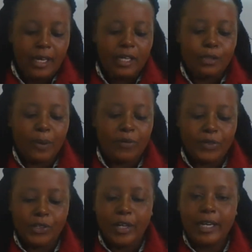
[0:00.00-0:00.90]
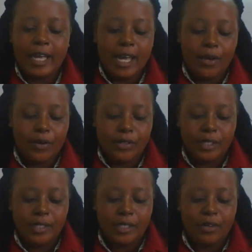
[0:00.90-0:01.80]
In superficial layer
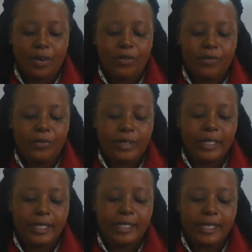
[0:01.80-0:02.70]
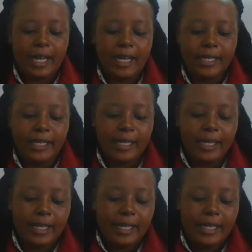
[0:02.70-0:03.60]
consists of dry,
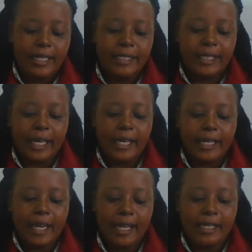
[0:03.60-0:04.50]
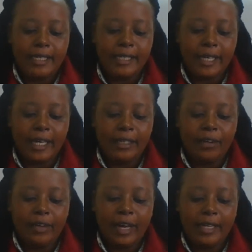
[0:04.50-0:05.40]
decaying, and decayed
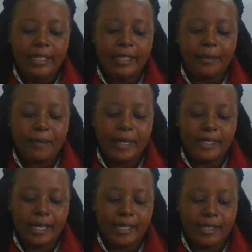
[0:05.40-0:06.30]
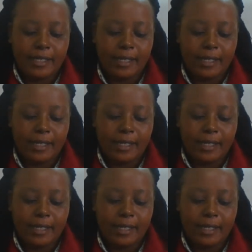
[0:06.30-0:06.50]
organic matters.